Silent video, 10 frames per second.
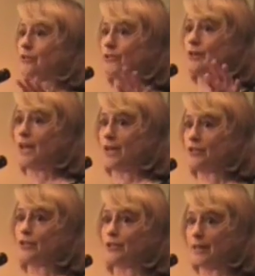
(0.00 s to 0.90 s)

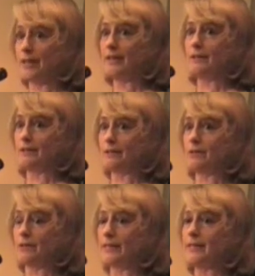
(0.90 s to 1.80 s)
internationally,
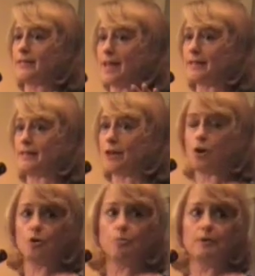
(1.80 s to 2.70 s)
or at least that's the
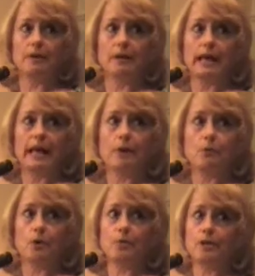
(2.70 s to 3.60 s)
hope,
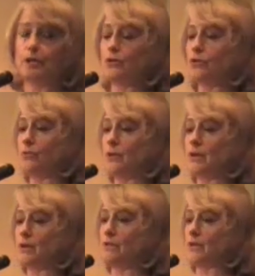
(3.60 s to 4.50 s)
and what we do
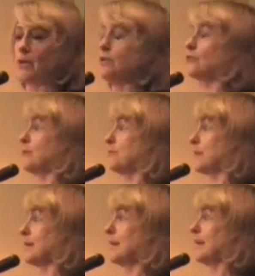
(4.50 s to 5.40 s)
in our own country.
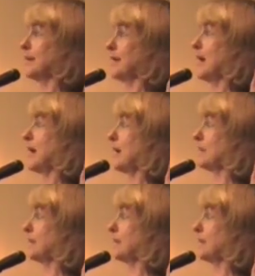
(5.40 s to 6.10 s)
But I